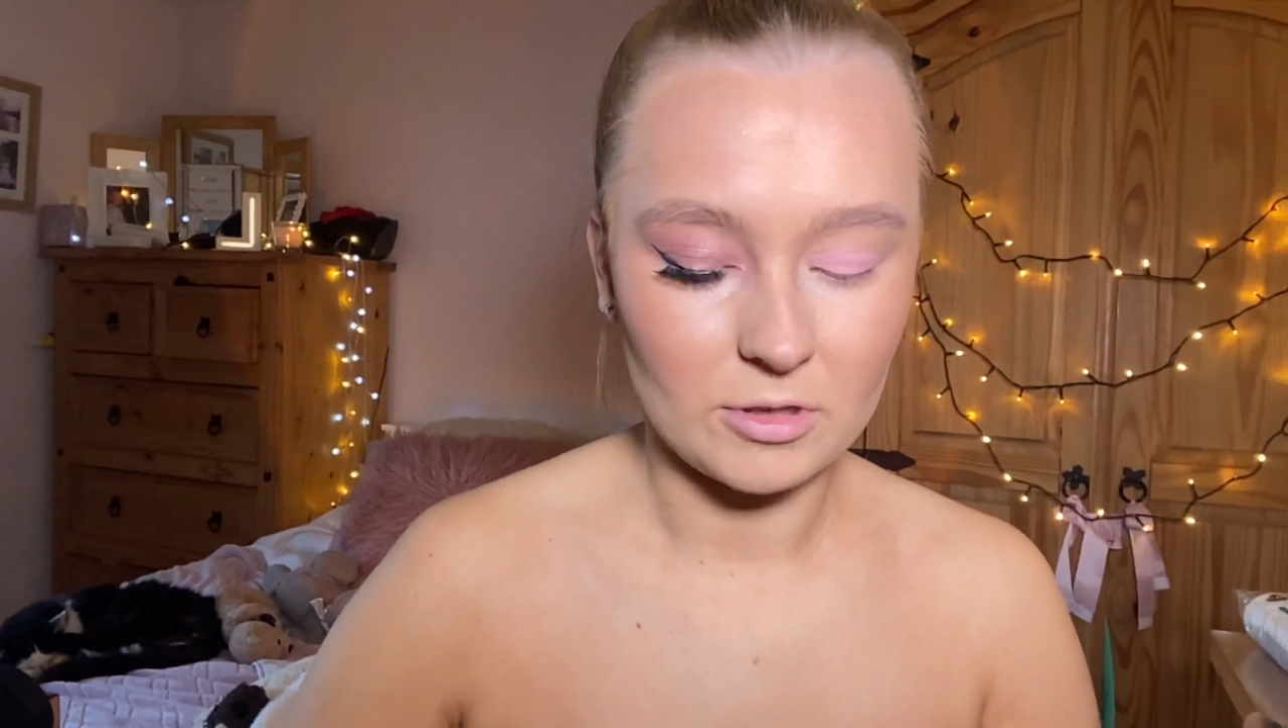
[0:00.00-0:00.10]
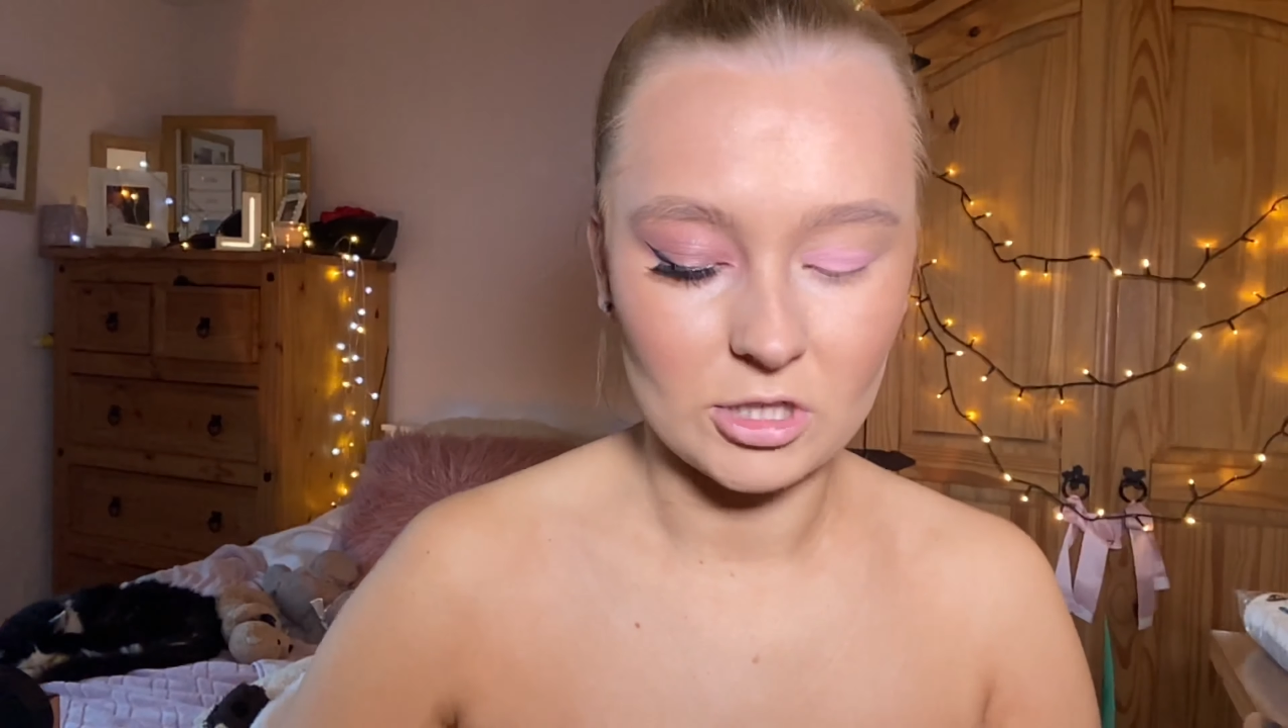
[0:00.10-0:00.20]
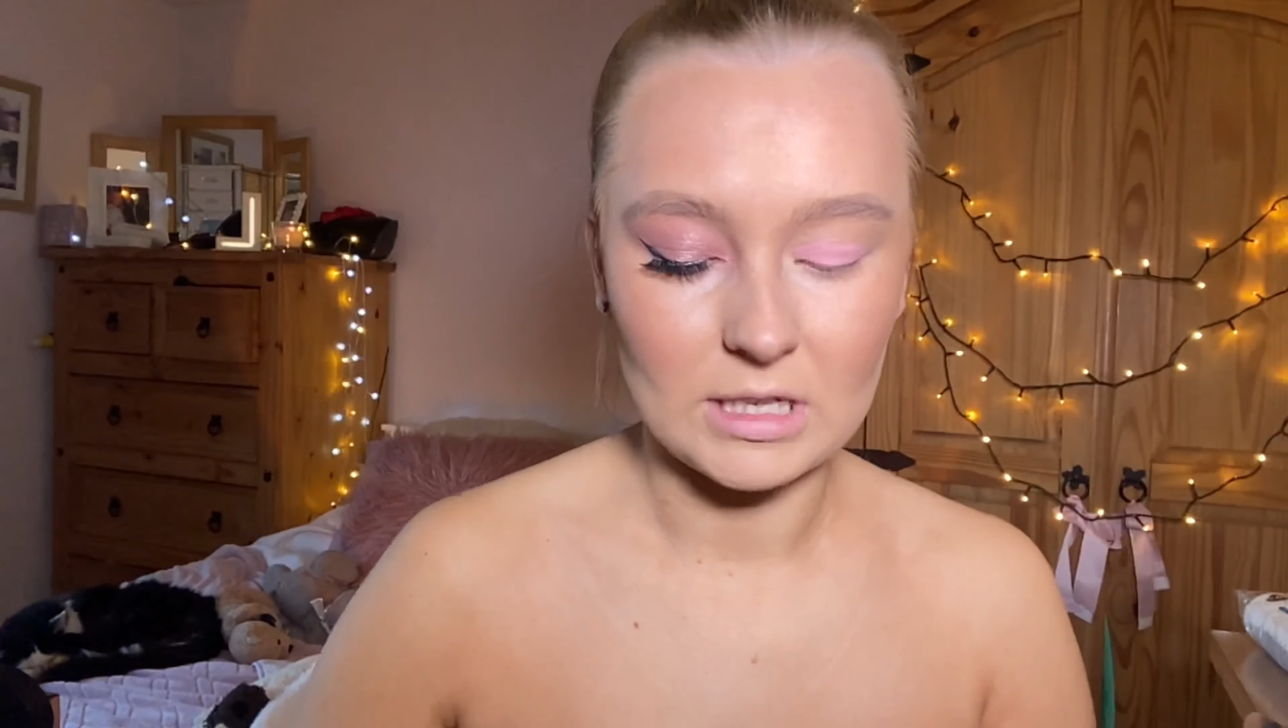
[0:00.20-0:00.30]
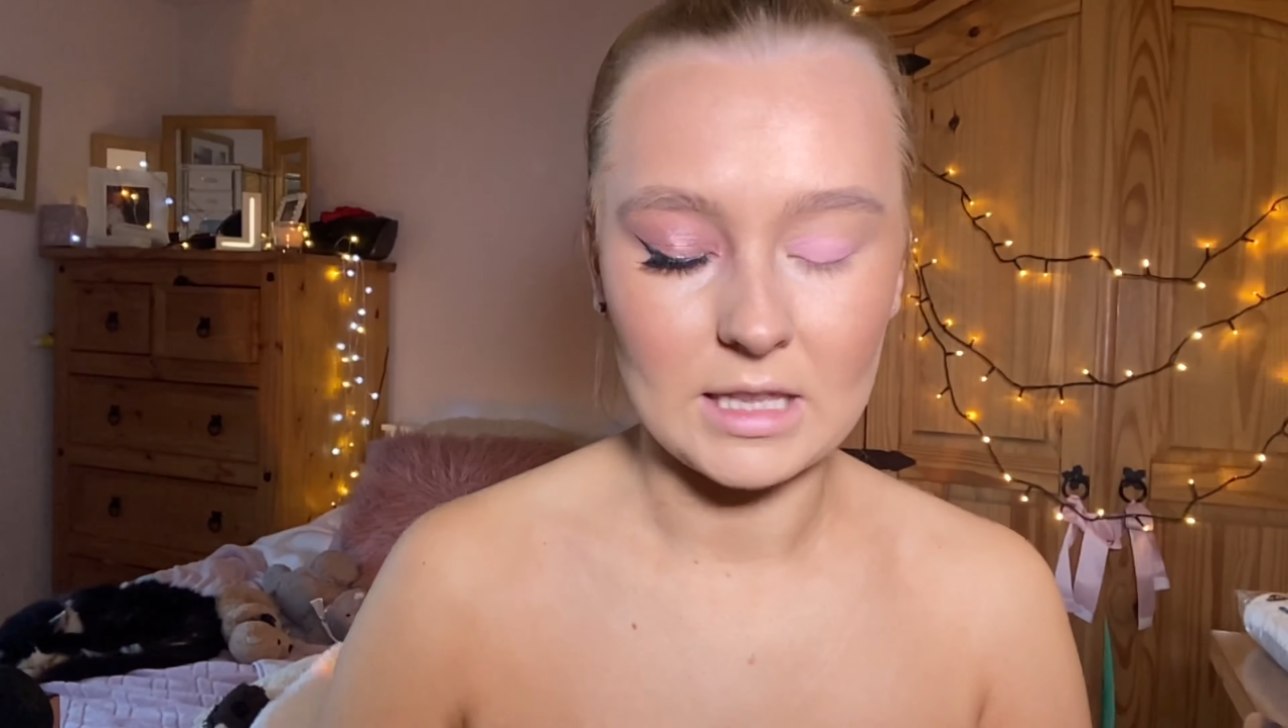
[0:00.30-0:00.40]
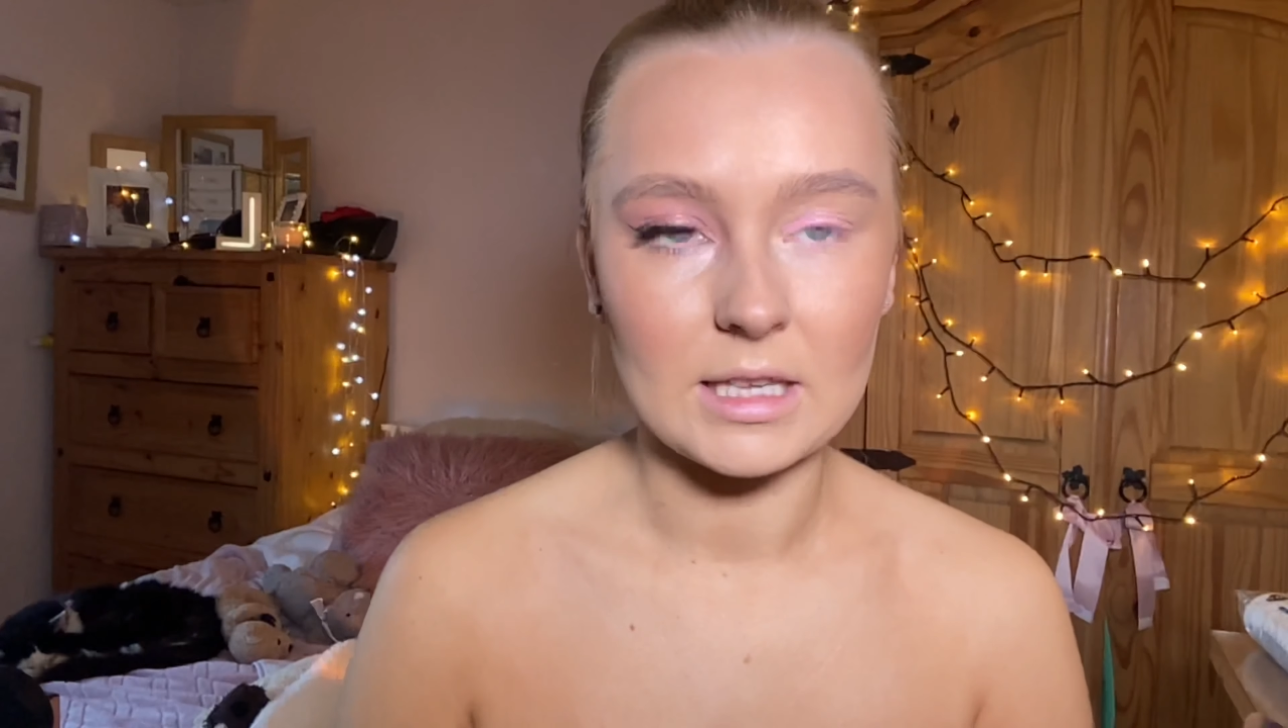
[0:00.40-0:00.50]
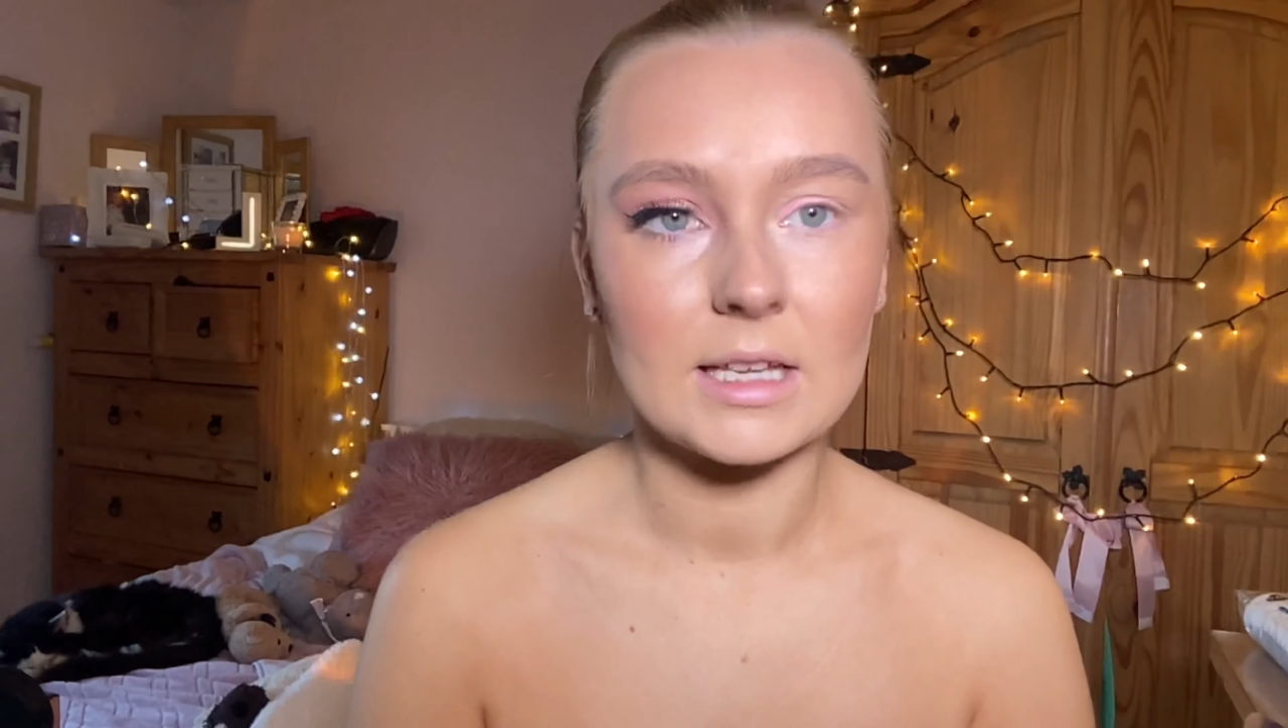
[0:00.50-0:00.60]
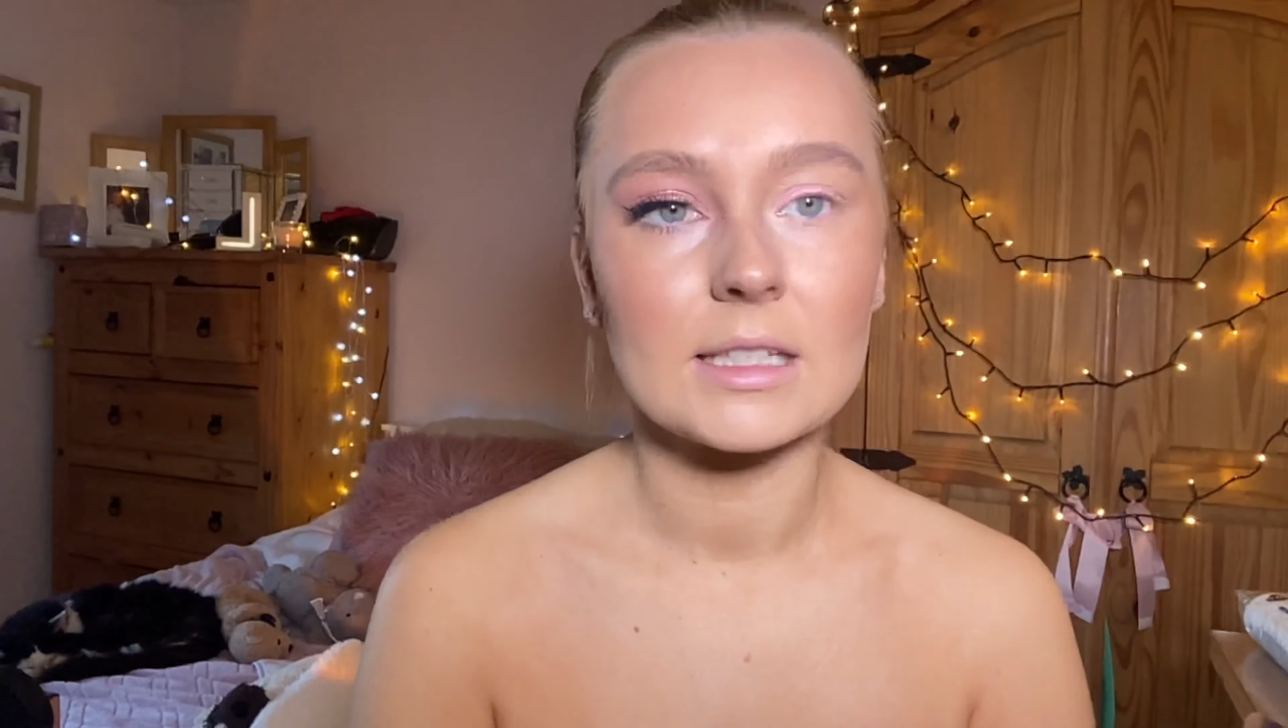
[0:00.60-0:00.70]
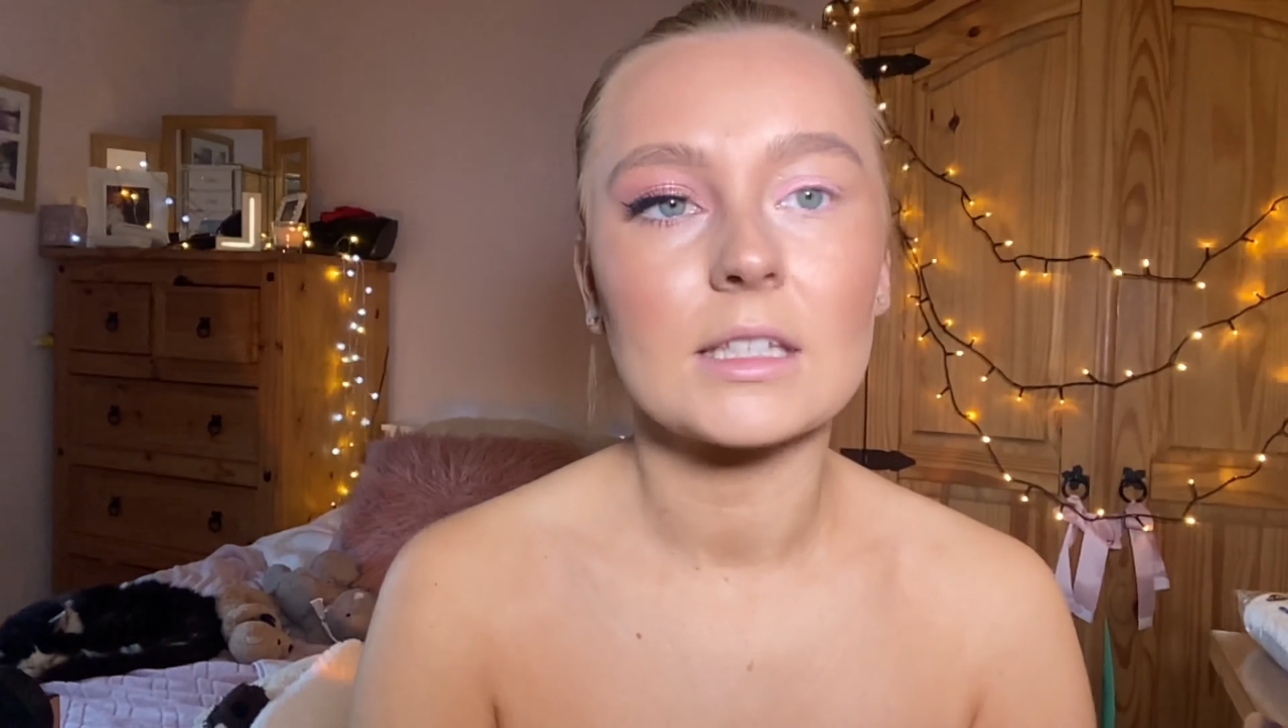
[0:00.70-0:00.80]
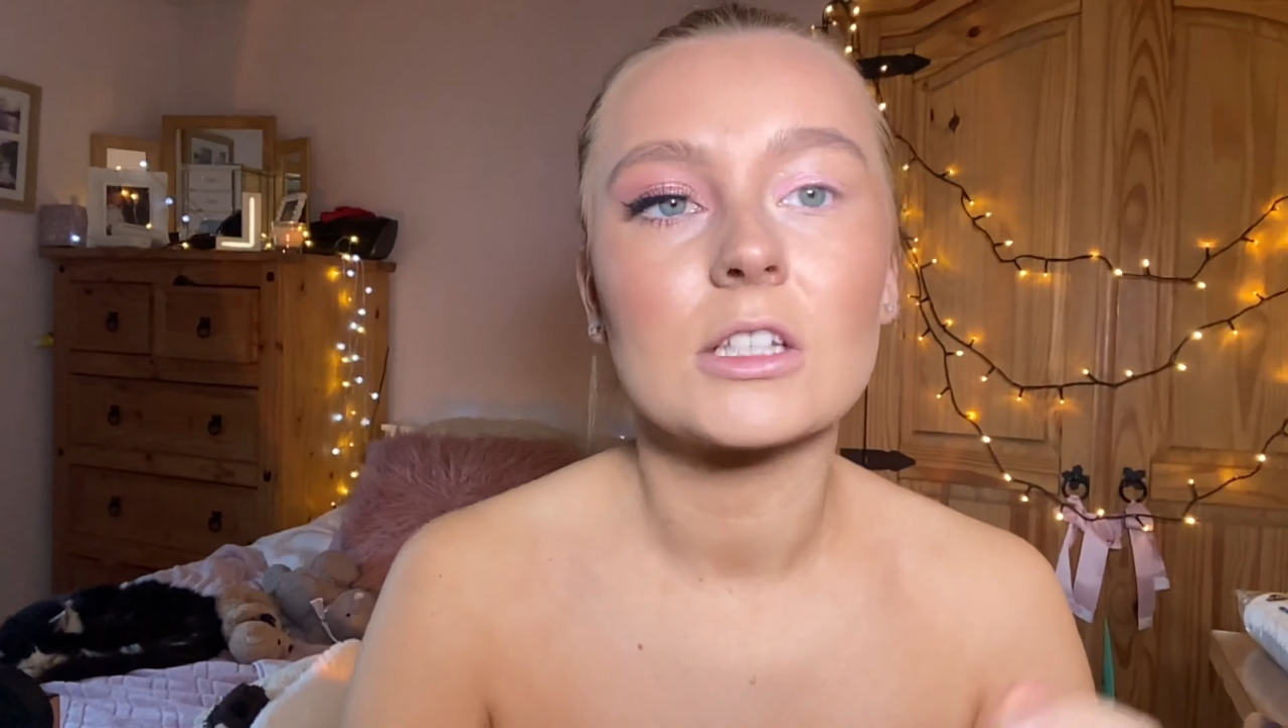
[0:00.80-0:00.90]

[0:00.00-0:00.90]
like this, and